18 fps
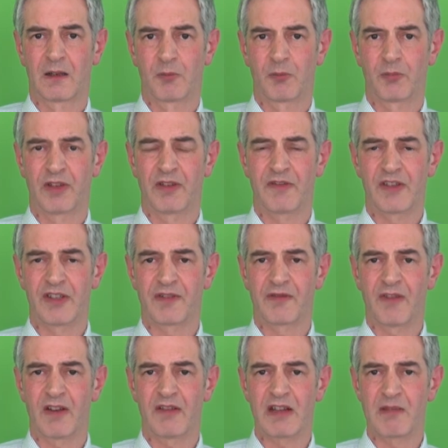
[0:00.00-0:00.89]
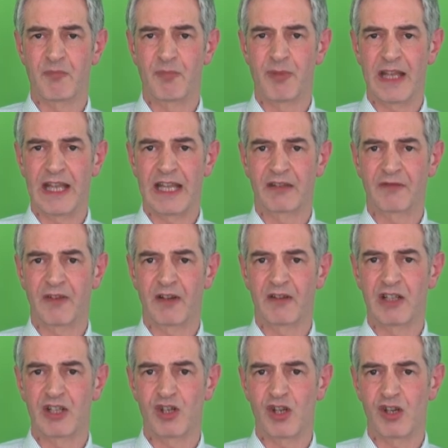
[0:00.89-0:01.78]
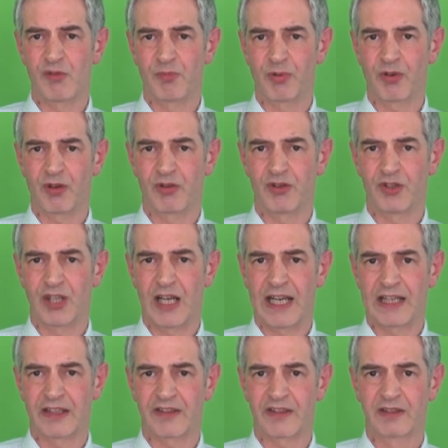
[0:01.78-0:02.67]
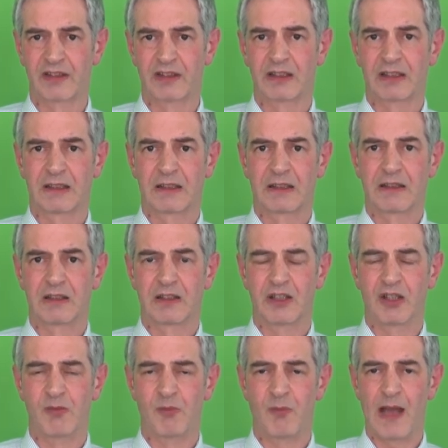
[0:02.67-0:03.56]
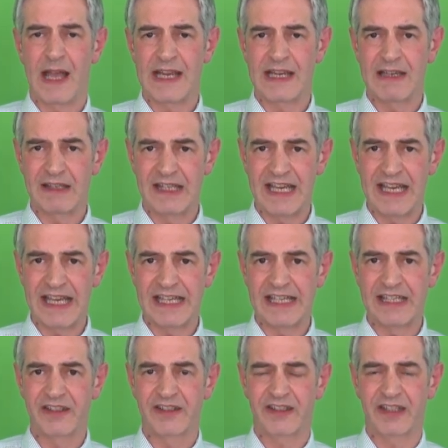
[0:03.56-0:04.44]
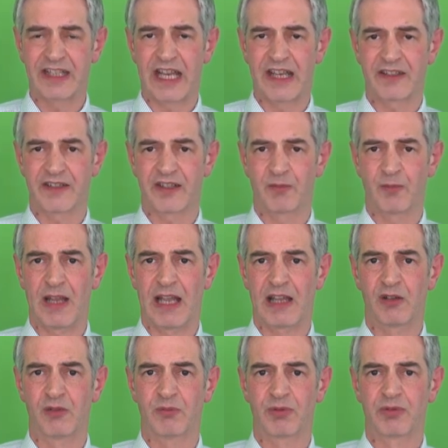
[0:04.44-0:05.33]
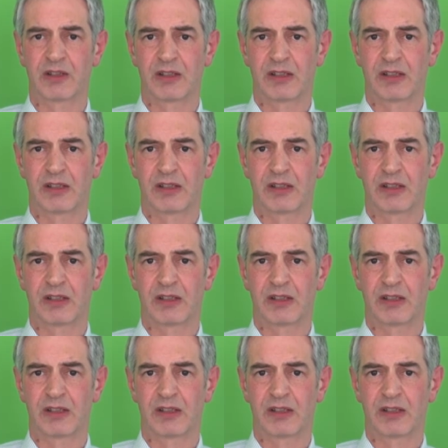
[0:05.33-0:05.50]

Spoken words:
But if it's a very big, very new project, you may need to get some help.